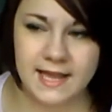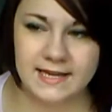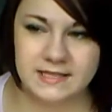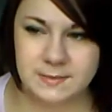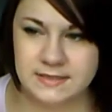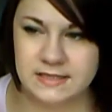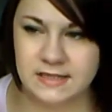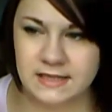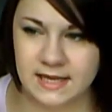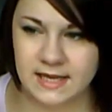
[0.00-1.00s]
and it's
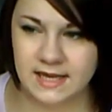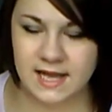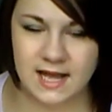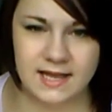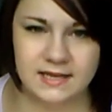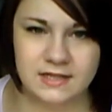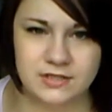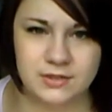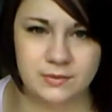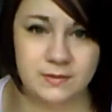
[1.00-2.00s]
basically like a
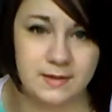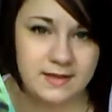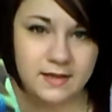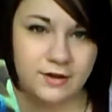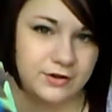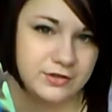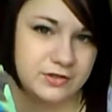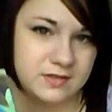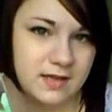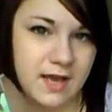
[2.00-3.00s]
guide to the main
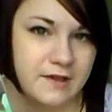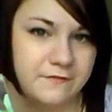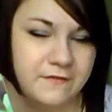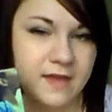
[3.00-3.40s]
character's life,